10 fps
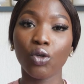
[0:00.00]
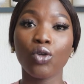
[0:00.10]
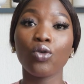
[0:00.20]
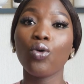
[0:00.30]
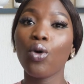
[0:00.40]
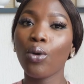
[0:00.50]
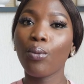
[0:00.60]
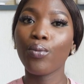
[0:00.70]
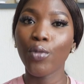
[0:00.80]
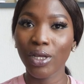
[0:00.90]
so you
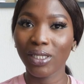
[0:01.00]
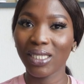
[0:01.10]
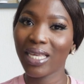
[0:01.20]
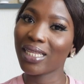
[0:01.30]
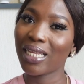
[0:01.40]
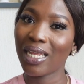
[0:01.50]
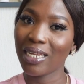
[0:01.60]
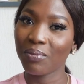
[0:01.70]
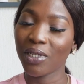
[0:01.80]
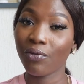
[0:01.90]
must get an
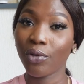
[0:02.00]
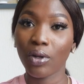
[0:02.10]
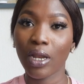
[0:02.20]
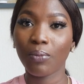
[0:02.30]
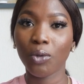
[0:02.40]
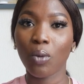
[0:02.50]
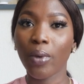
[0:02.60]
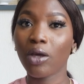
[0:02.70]
adapter for your laptop,